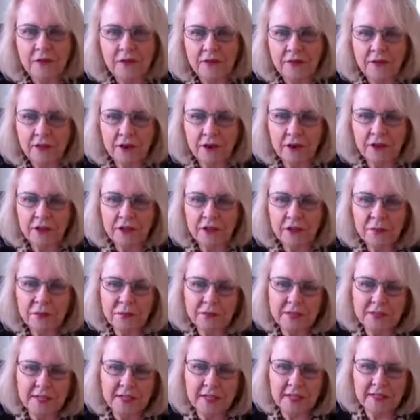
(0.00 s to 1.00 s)
They already
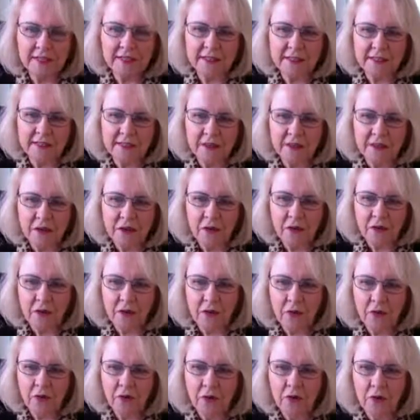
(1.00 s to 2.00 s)
possess
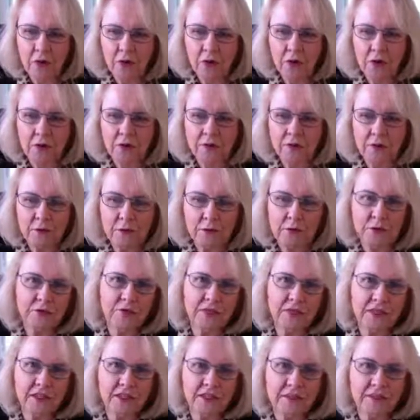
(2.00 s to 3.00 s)
all the work that we've
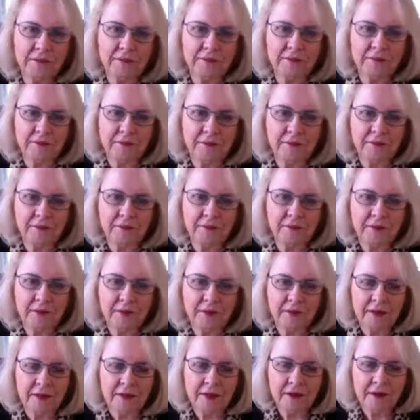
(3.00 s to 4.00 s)
done.
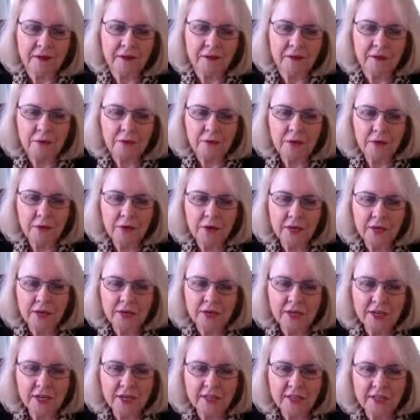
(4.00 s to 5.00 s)
We
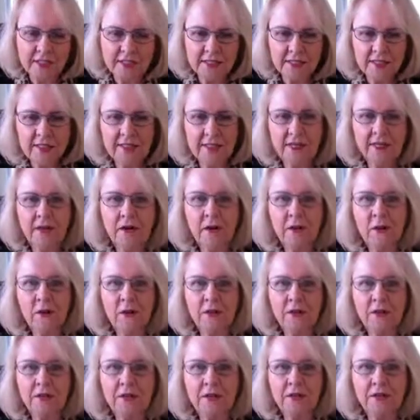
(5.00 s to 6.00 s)
just, in
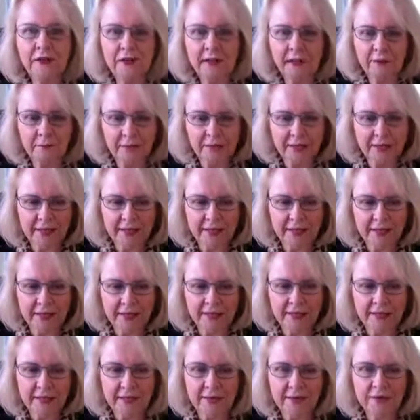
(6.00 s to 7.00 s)
holding that
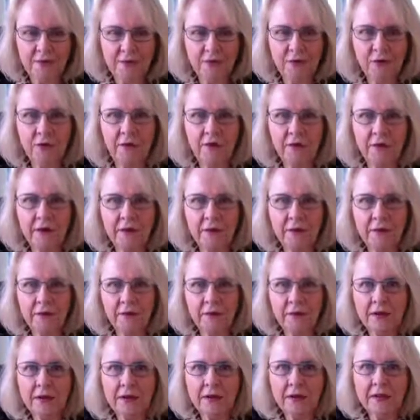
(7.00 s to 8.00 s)
place for them,
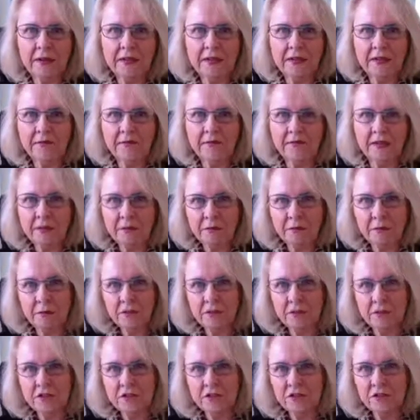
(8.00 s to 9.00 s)
give them
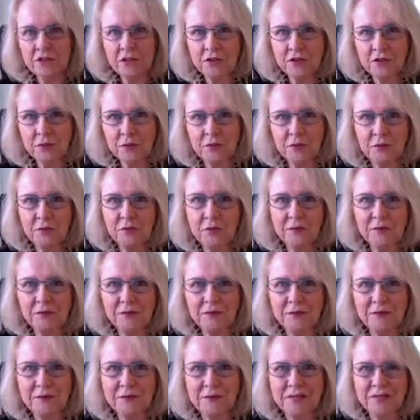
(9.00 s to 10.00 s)
permission to own it
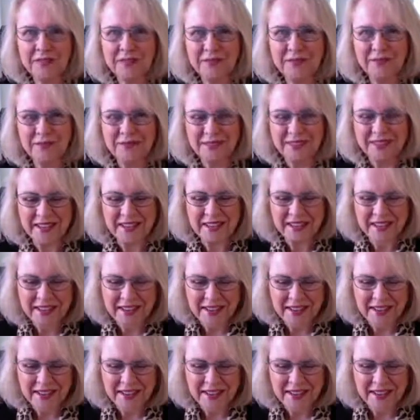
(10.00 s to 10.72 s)
within themselves.